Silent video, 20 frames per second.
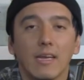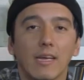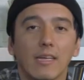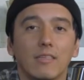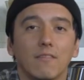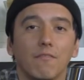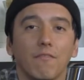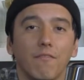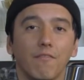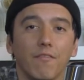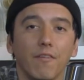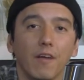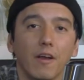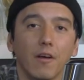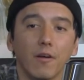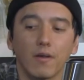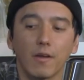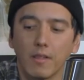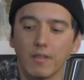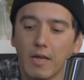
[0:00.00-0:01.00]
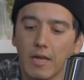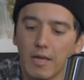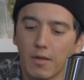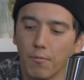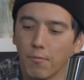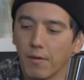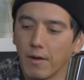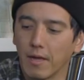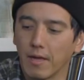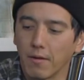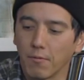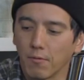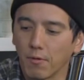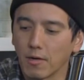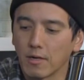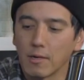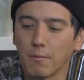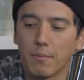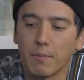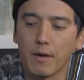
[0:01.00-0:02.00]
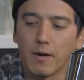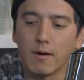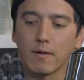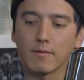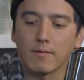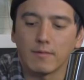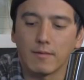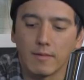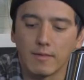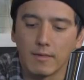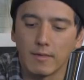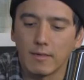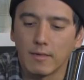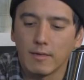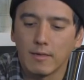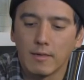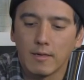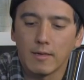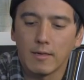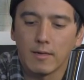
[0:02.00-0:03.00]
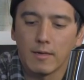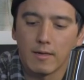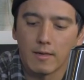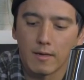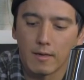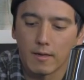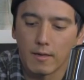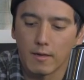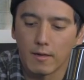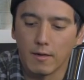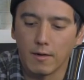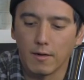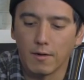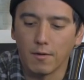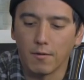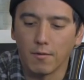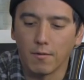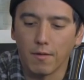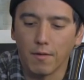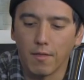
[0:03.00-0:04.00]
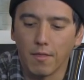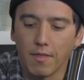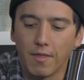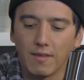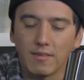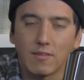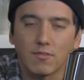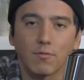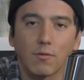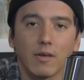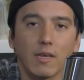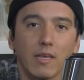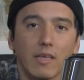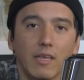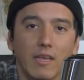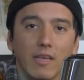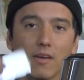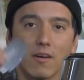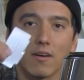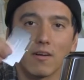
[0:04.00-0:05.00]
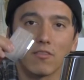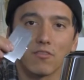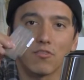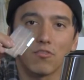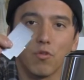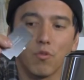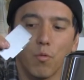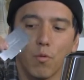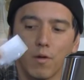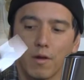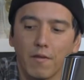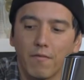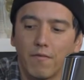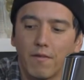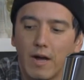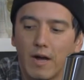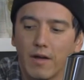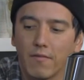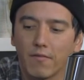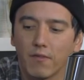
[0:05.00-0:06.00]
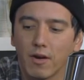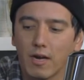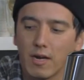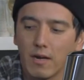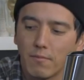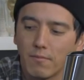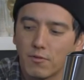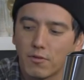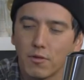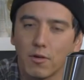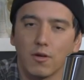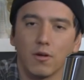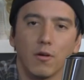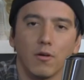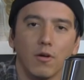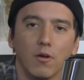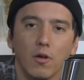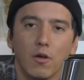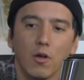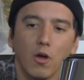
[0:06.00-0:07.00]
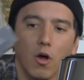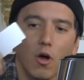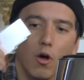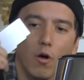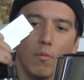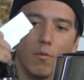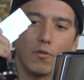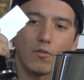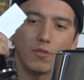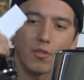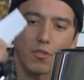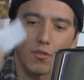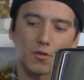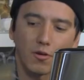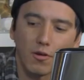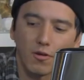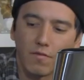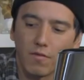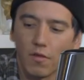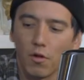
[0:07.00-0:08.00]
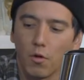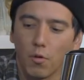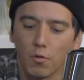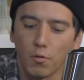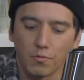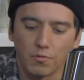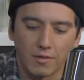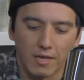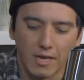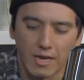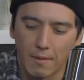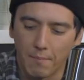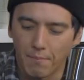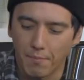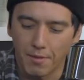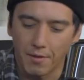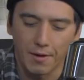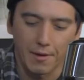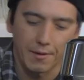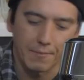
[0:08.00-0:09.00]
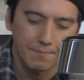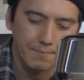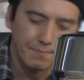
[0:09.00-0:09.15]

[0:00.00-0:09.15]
It's very lightweight, where in comparison, you know, this right here is 25 grams, so almost a third of the whole tamp there.